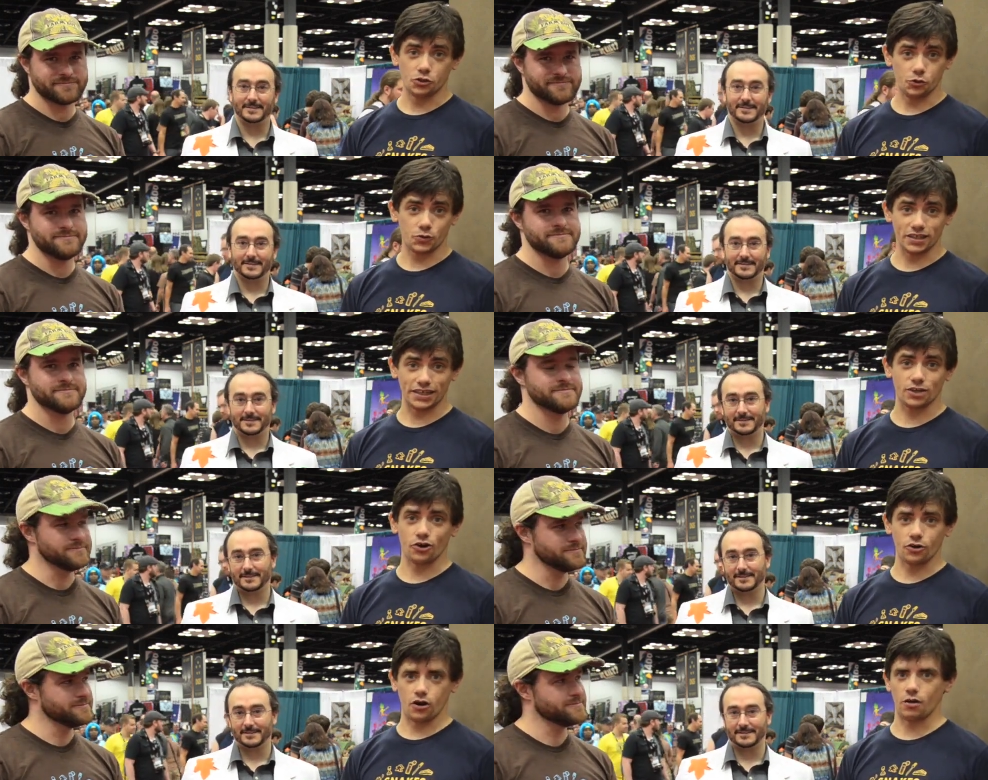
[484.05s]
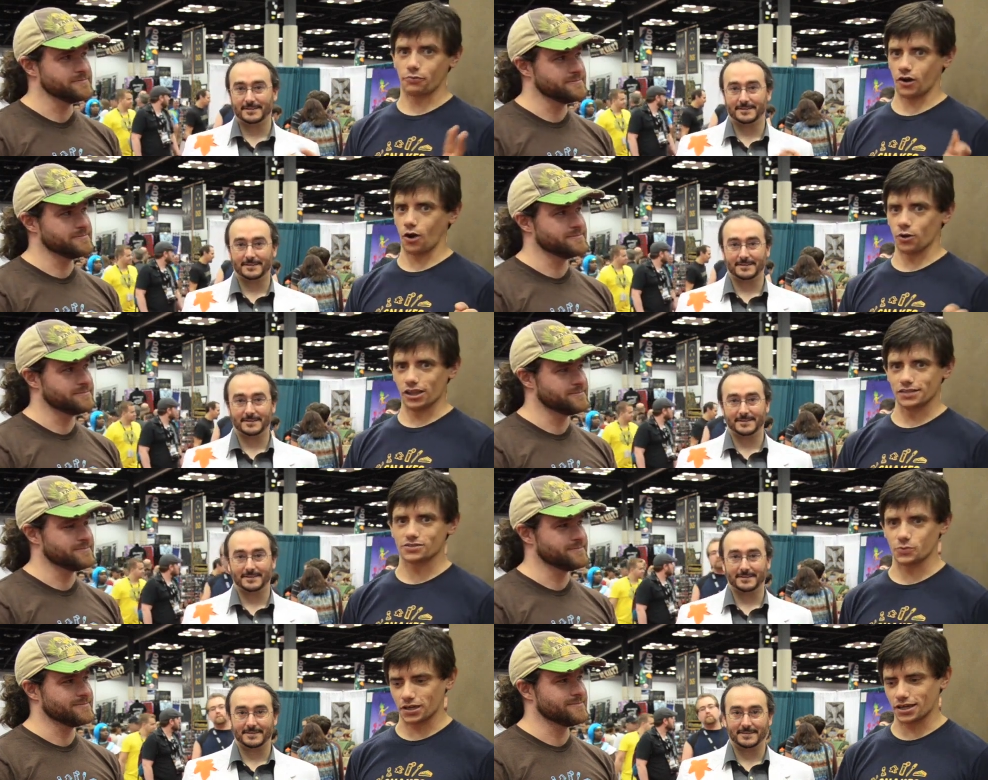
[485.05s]
Speaker 1: so you can get on our priority list
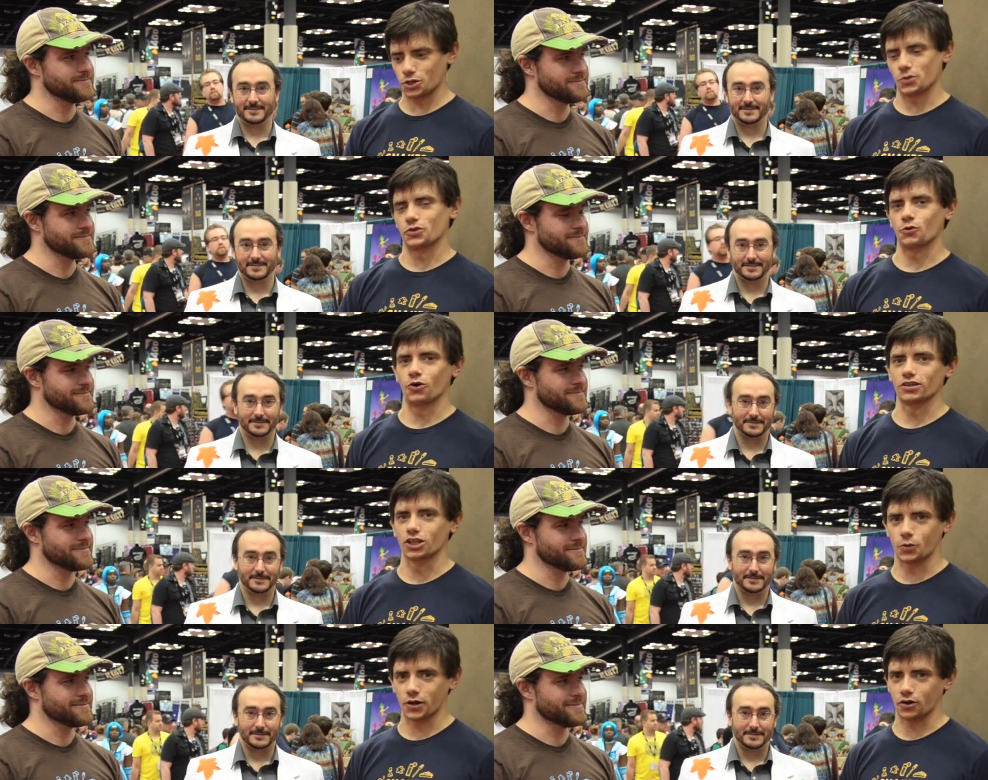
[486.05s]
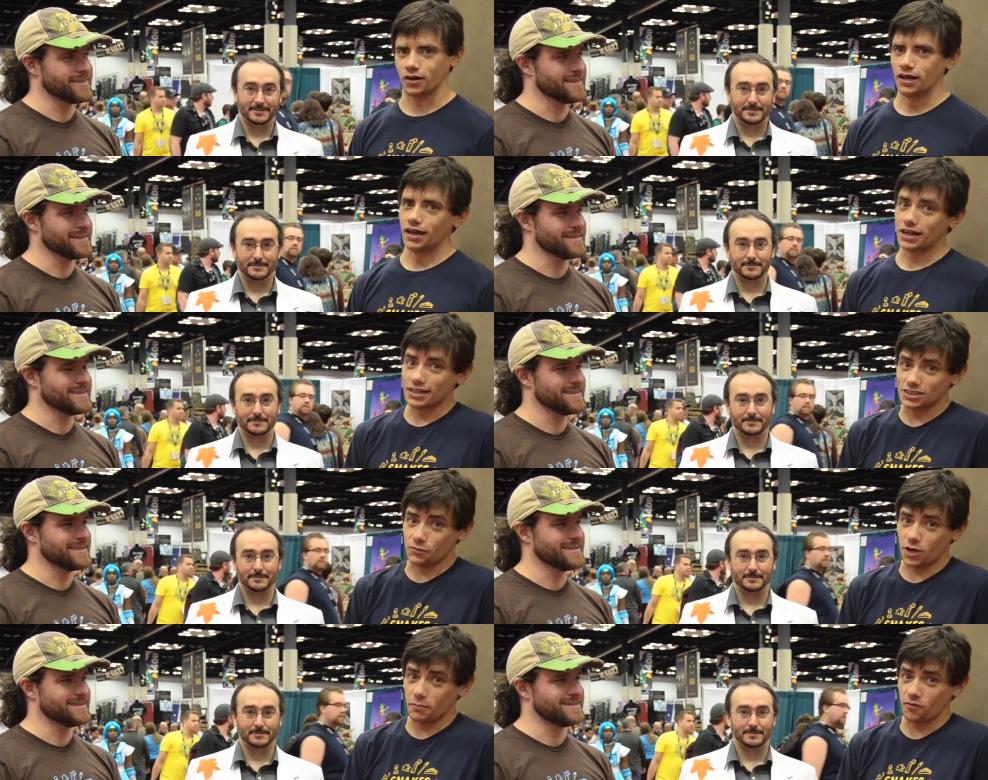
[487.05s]
so we can get you in the door a little quicker. Because if
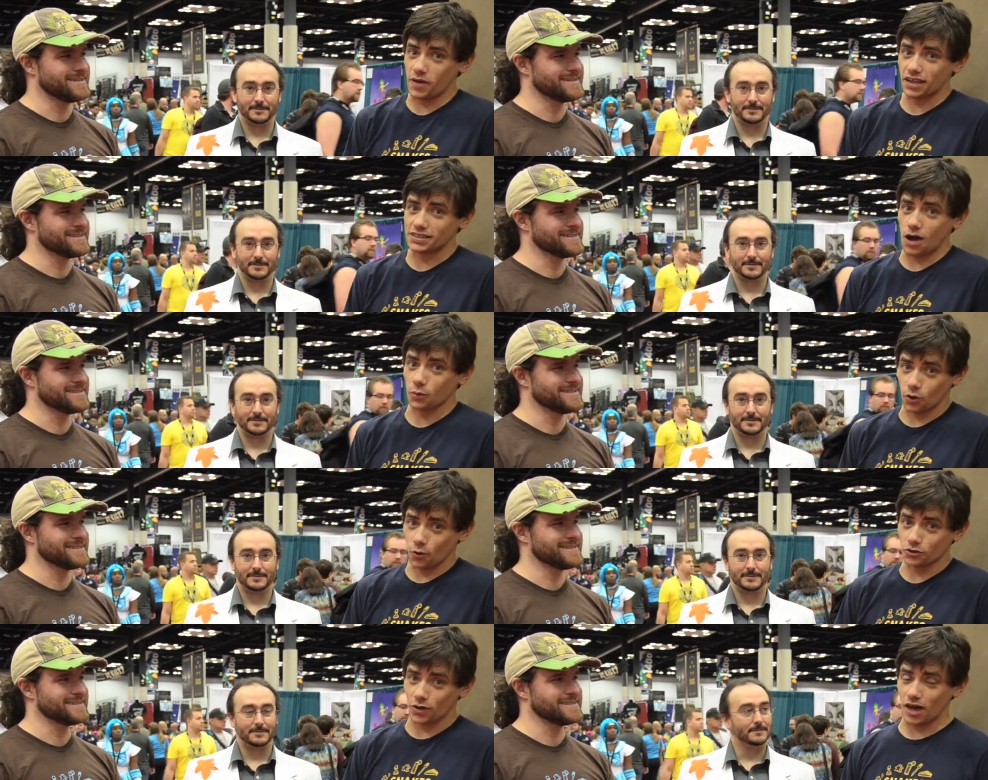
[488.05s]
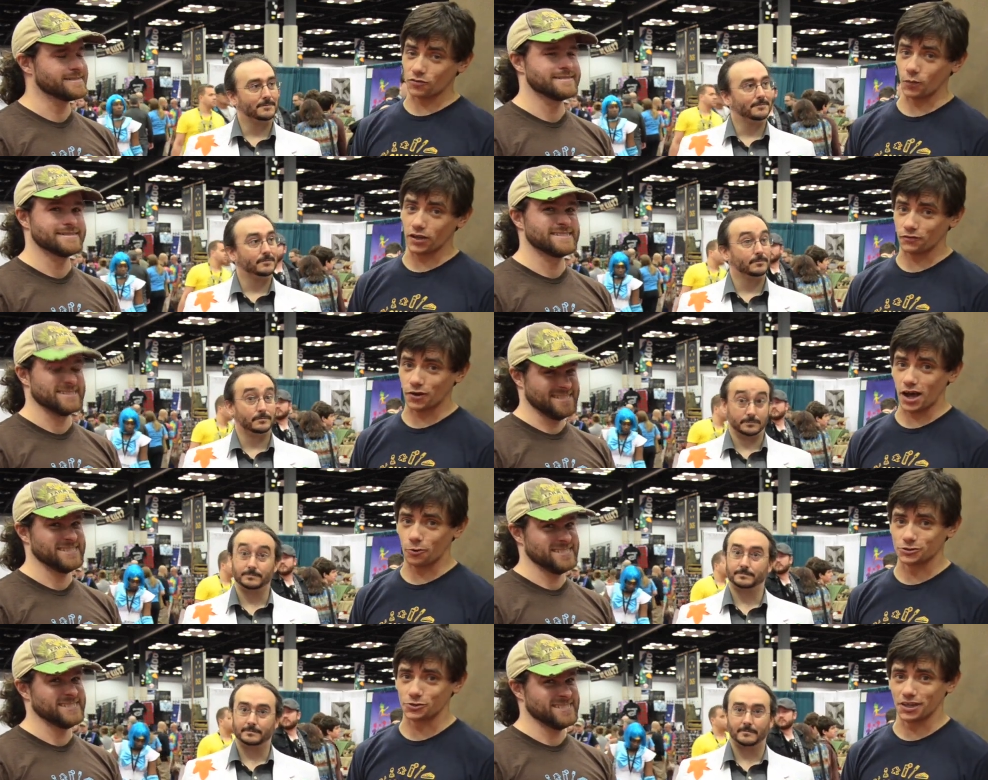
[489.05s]
you're coming from out of town, we don't want you to have to wait for an hour
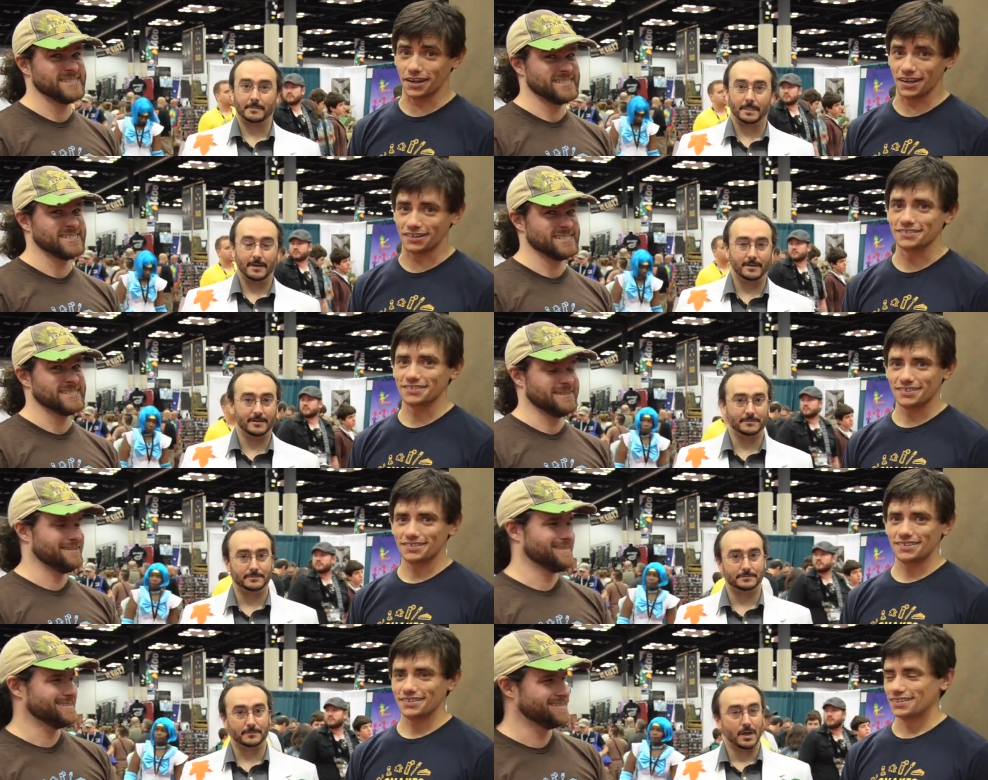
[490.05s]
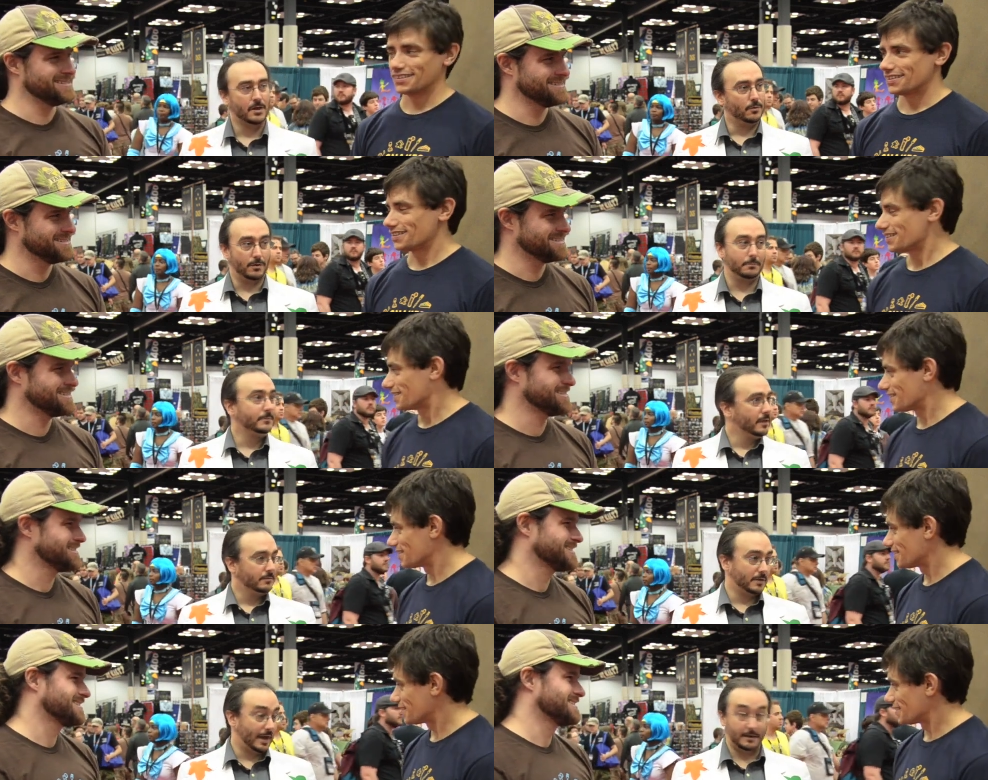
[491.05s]
or two to
Speaker 2: get in. Well,
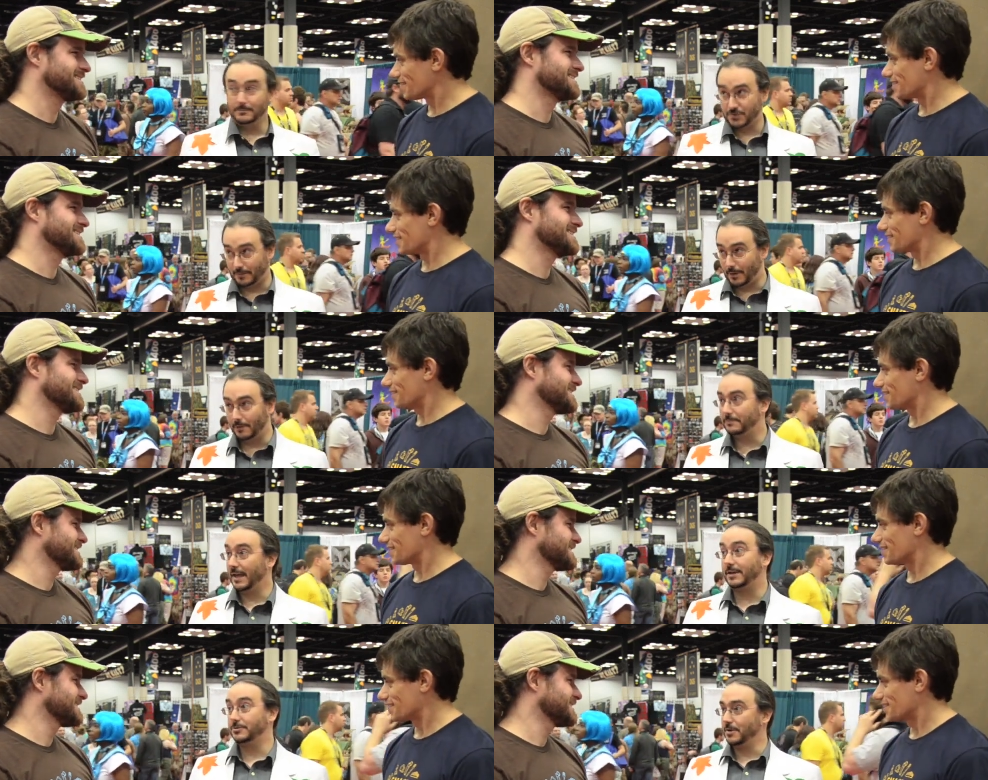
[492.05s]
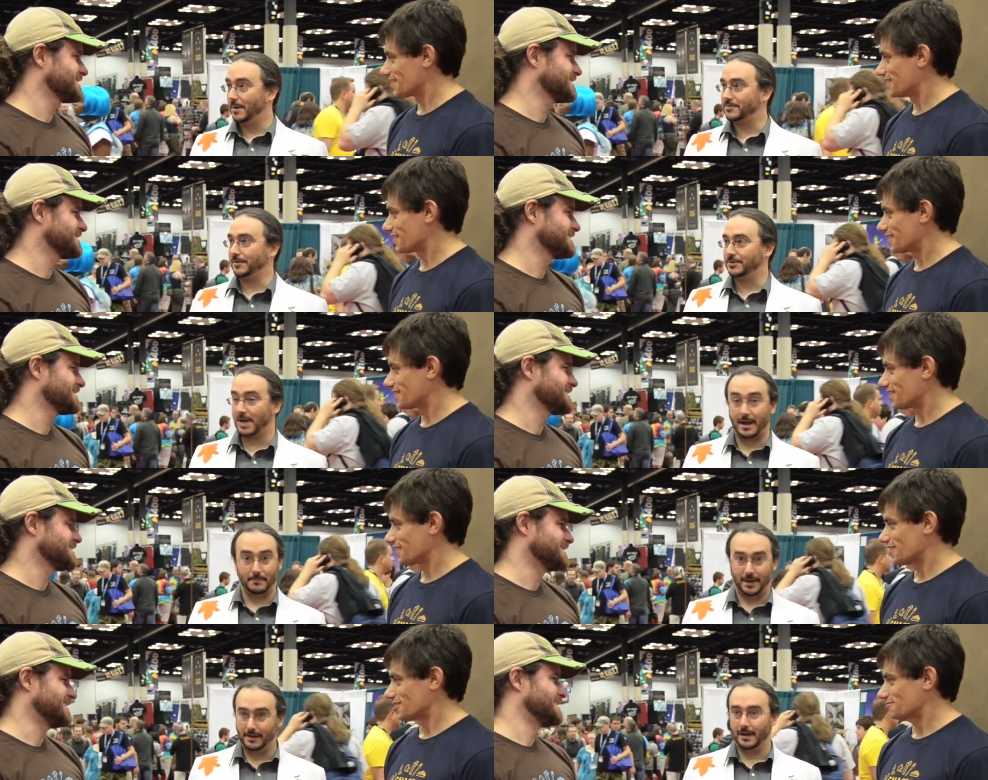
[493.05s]
Adam, Jean-Paul, thank you so much for your
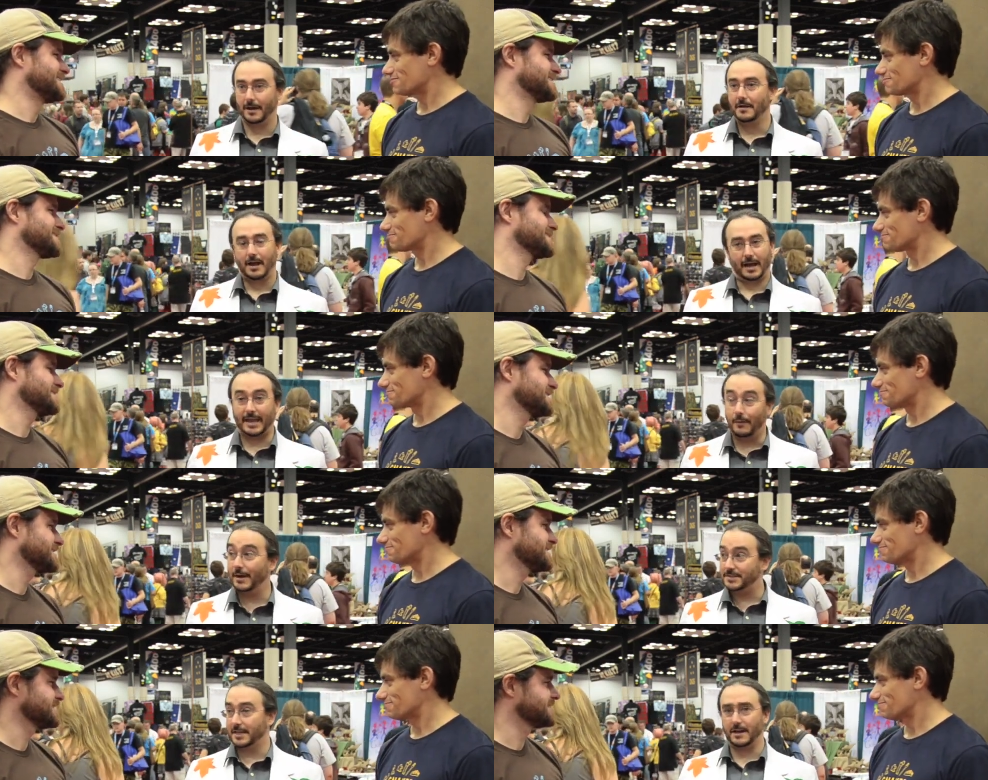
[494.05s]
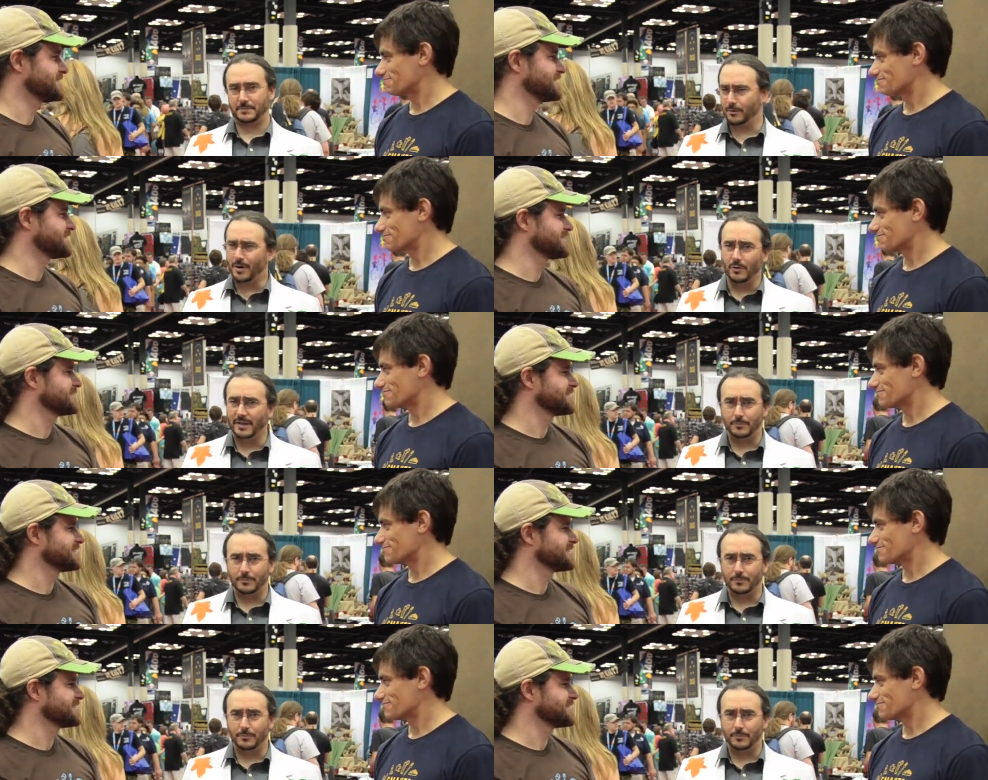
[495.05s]
time, and I can't wait to get up there. We